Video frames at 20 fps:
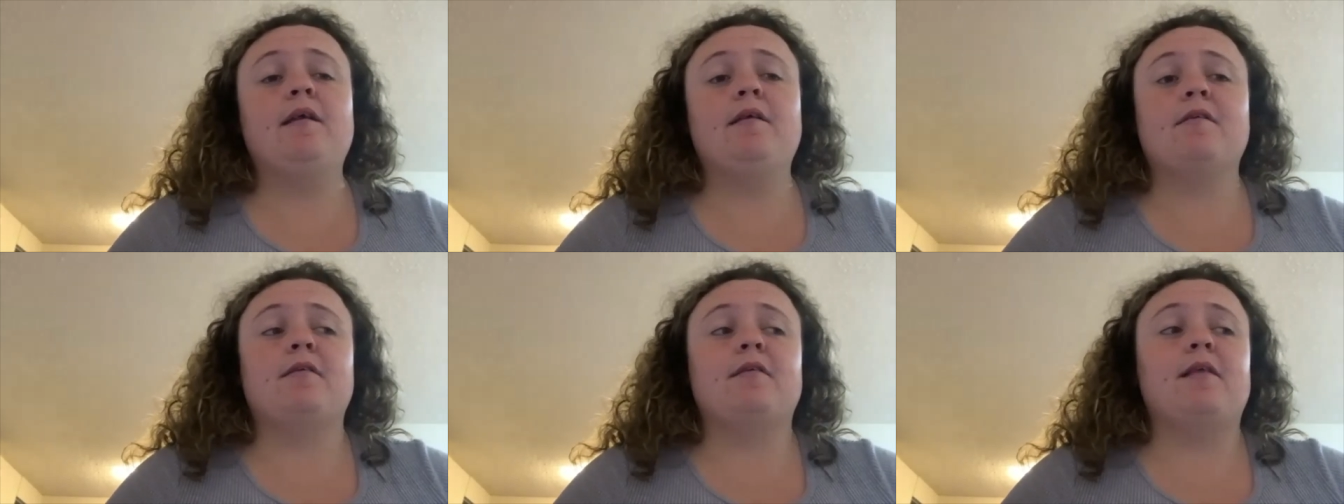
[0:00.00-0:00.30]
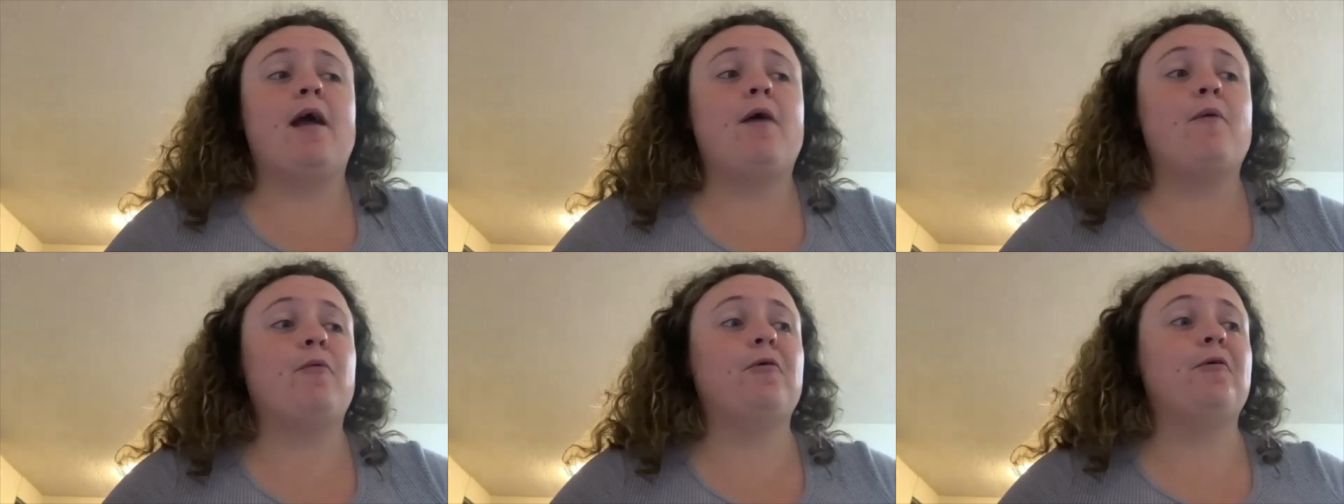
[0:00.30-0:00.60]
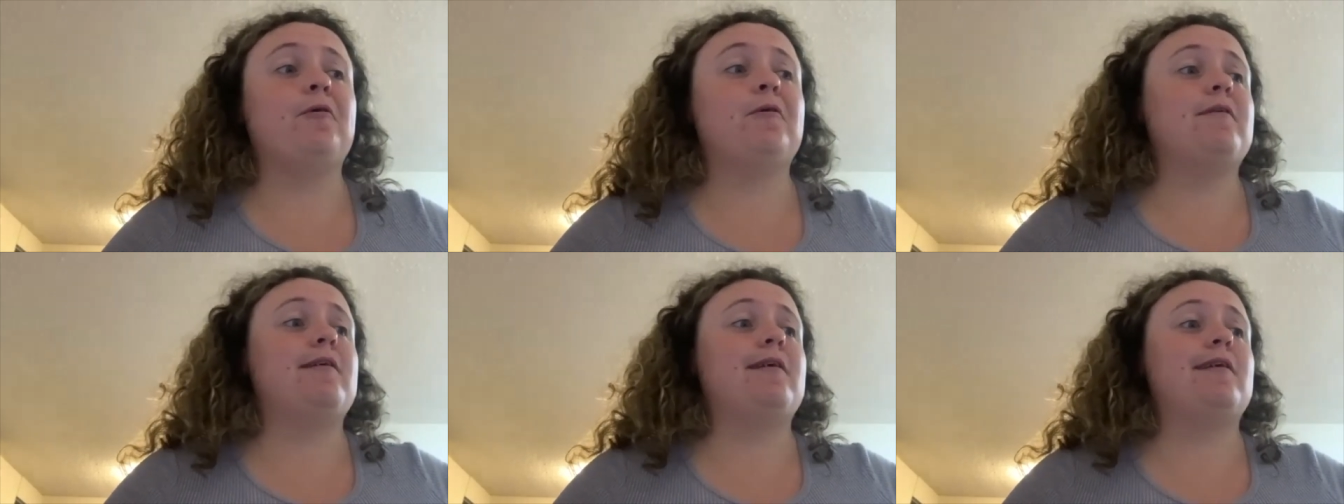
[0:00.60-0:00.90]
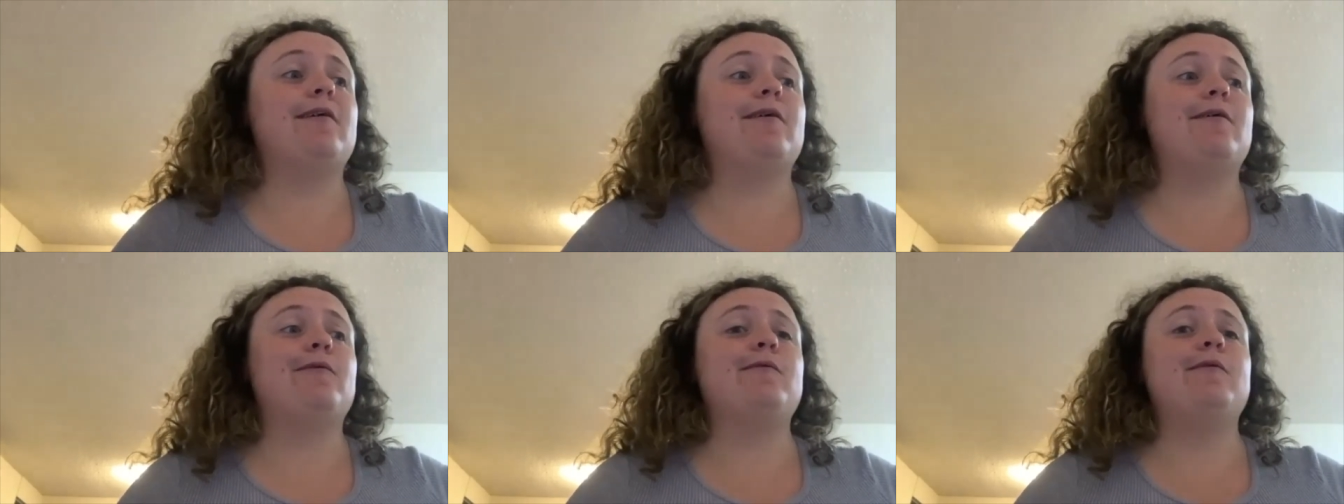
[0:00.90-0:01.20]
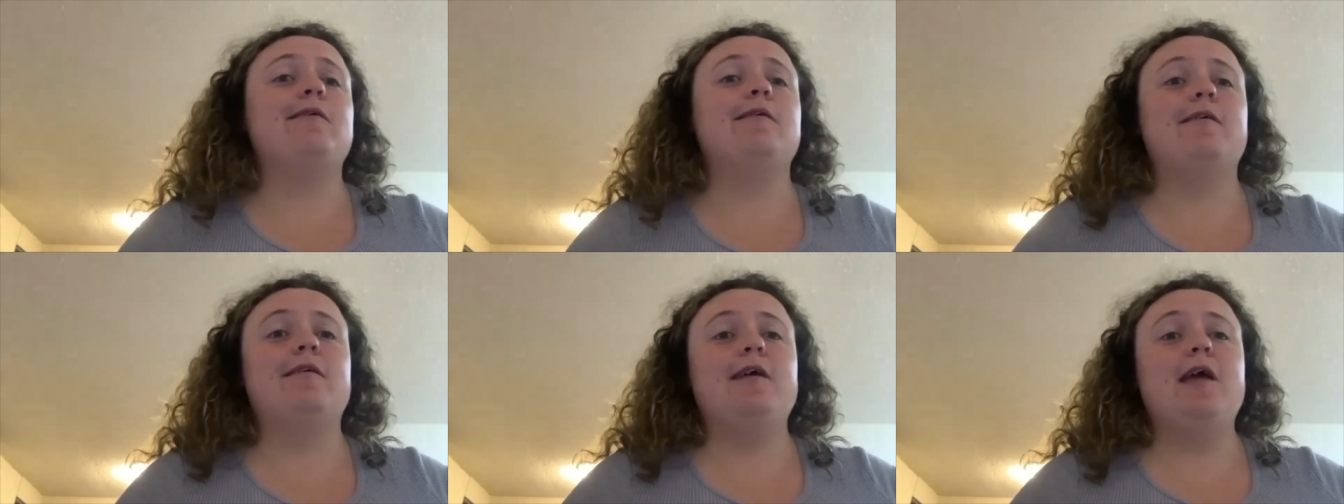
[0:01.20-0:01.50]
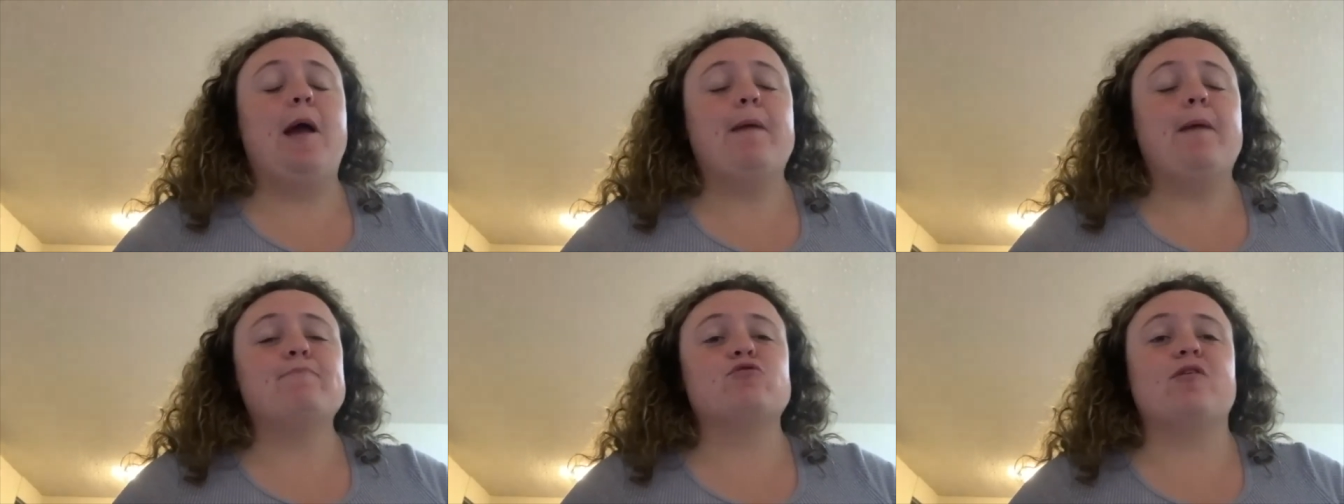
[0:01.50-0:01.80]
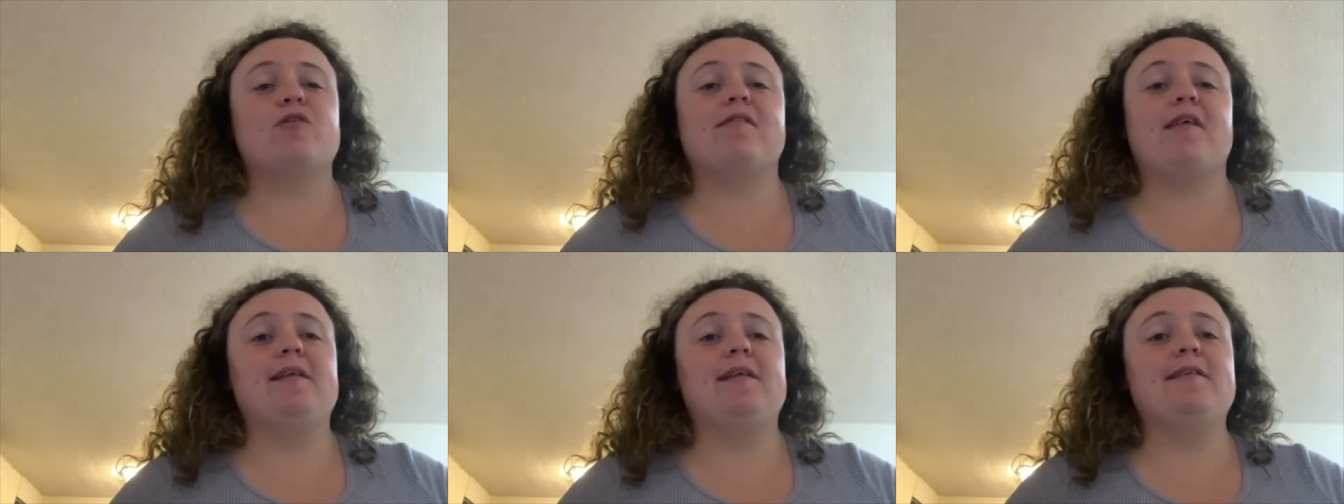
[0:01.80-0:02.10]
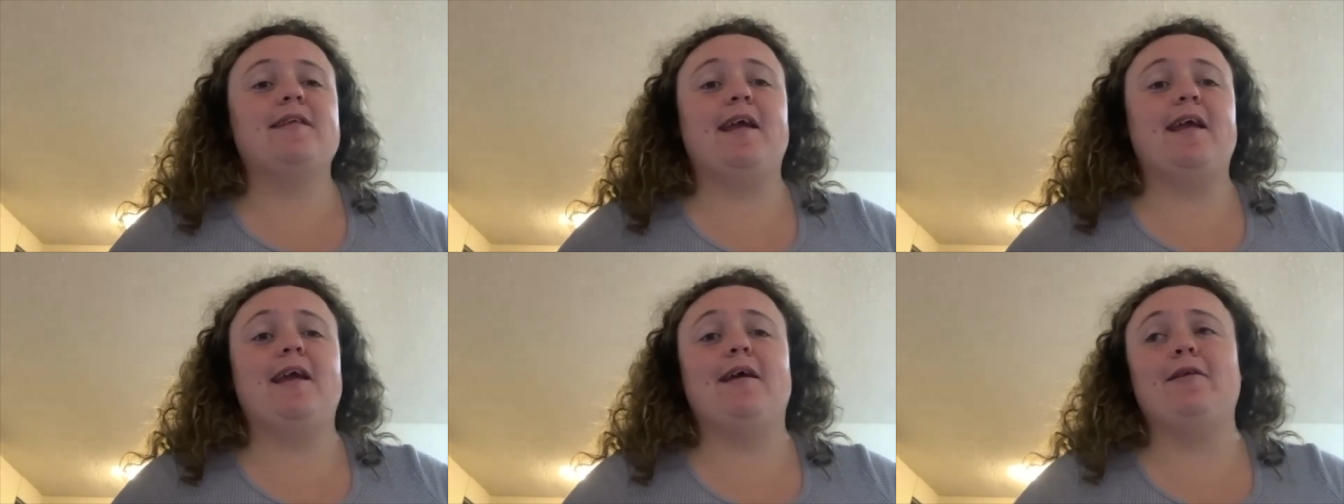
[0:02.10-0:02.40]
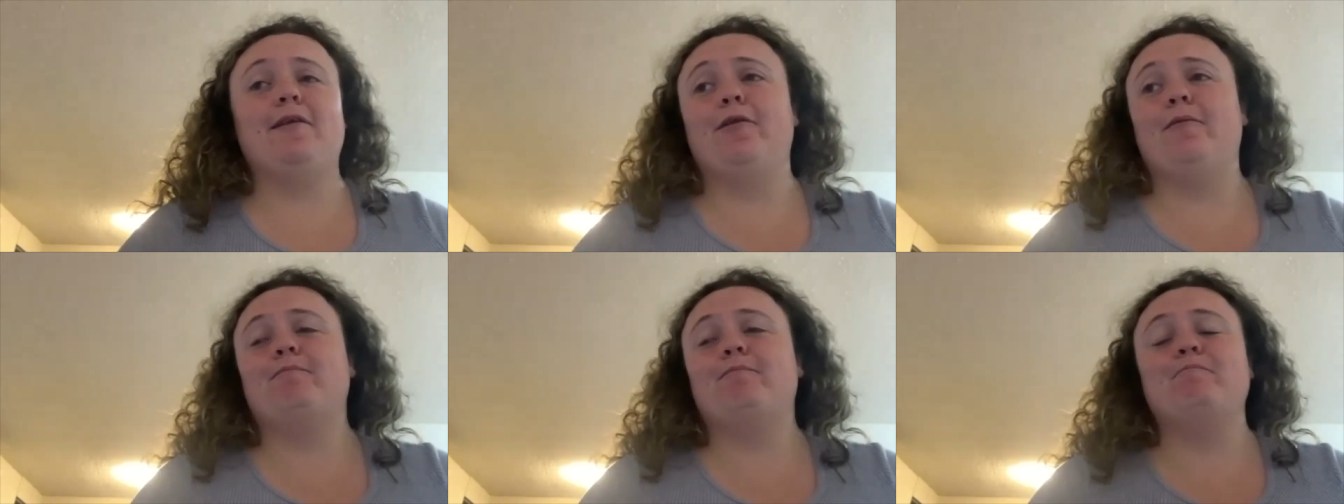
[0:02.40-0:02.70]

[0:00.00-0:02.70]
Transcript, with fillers: And now we're, you know, presenting a